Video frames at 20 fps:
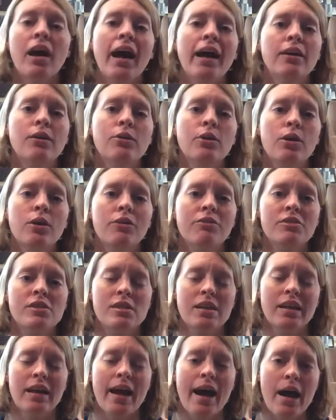I don't know if
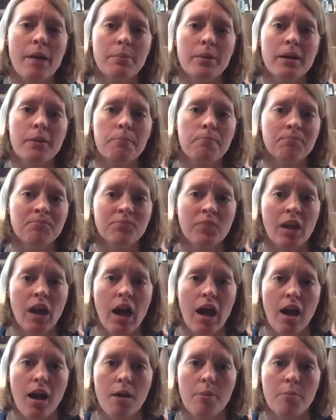it's gonna happen,
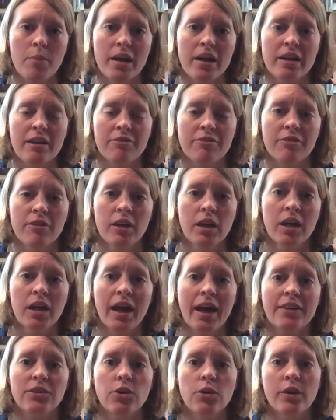but if
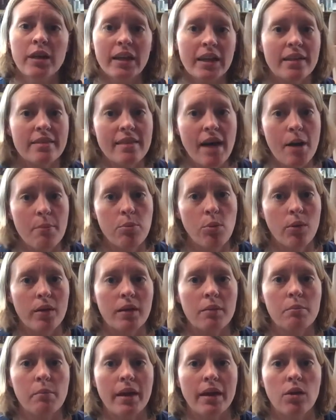I don't hit it at that
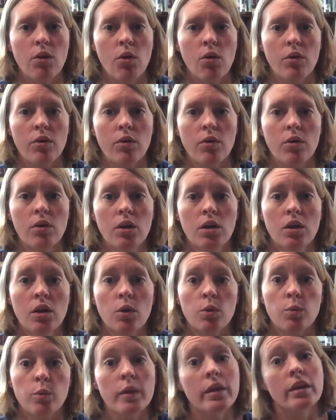point, my goal
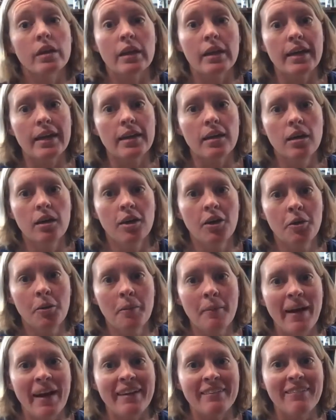really,
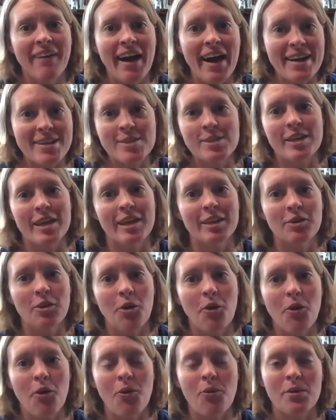my last end
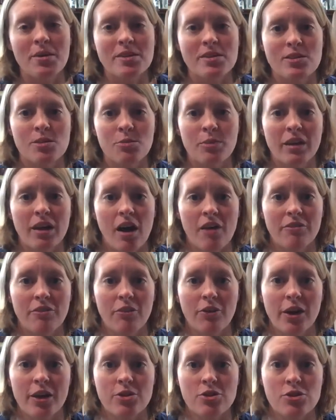goal was to be off
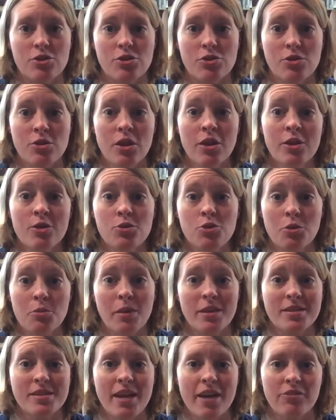of crutches 2
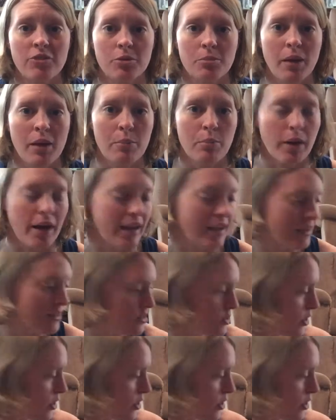months after my break.